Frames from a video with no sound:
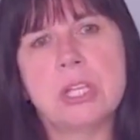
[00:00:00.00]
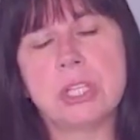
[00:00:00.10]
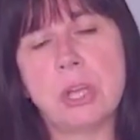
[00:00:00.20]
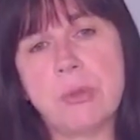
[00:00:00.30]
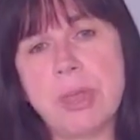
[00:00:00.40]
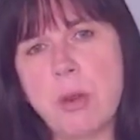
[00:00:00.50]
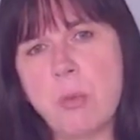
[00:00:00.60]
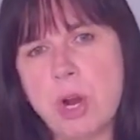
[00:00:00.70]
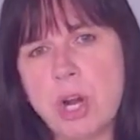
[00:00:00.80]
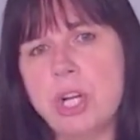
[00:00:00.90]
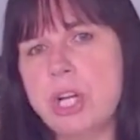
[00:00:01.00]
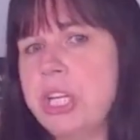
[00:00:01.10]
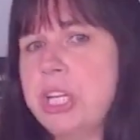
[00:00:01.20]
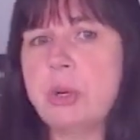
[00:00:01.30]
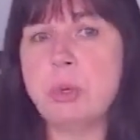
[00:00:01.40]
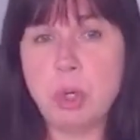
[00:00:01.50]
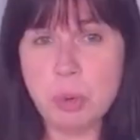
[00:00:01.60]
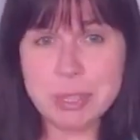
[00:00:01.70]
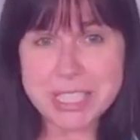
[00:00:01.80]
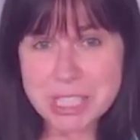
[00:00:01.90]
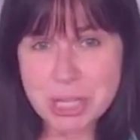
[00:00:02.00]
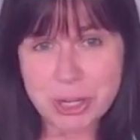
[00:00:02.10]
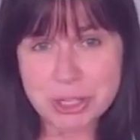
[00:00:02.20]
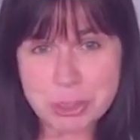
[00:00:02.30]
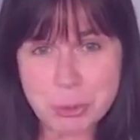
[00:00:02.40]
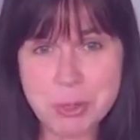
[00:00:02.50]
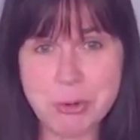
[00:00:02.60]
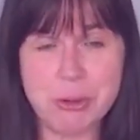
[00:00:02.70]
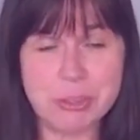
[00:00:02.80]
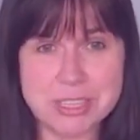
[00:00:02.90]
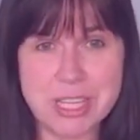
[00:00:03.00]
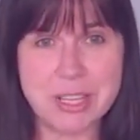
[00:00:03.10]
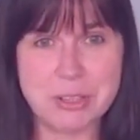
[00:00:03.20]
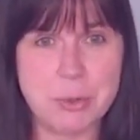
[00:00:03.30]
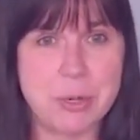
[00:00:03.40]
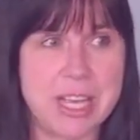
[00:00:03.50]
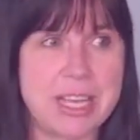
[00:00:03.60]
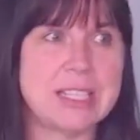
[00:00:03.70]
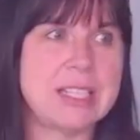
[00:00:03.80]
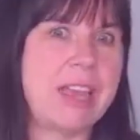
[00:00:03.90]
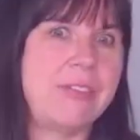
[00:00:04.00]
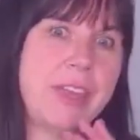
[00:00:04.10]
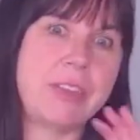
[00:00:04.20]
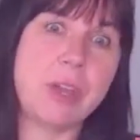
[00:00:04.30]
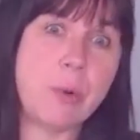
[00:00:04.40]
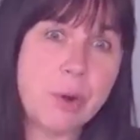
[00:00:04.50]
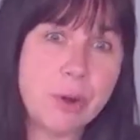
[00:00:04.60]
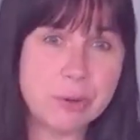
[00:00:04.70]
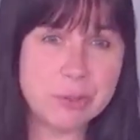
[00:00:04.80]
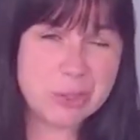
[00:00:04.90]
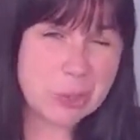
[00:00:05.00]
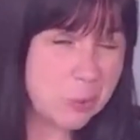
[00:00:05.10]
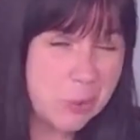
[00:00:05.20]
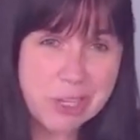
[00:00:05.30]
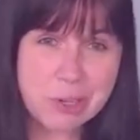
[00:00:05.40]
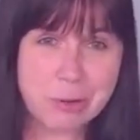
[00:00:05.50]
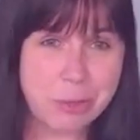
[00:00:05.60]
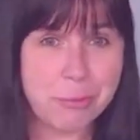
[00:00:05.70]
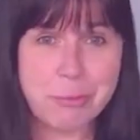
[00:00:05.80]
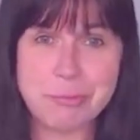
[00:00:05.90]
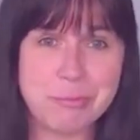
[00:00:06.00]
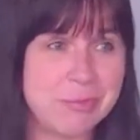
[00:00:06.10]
So there were, you know, newly turned two year olds like Lucas, and then there were two year, th-